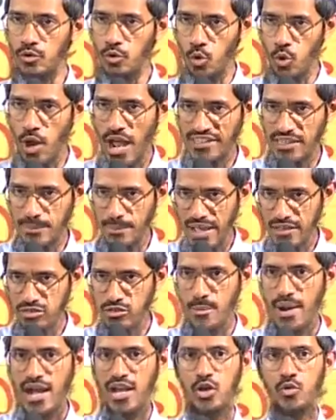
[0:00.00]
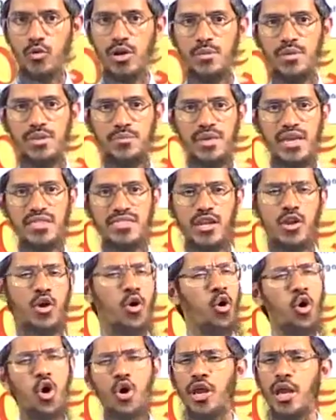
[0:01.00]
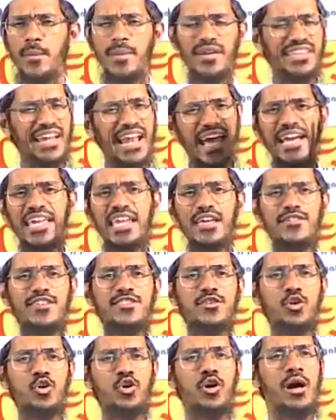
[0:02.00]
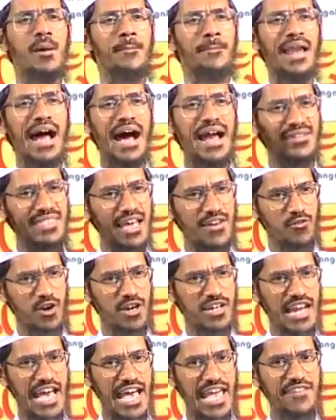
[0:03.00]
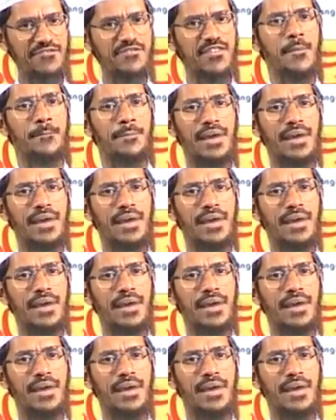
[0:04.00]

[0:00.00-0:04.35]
who had the maximum argument with me and said, okay brother, I agree with you, plants have got life,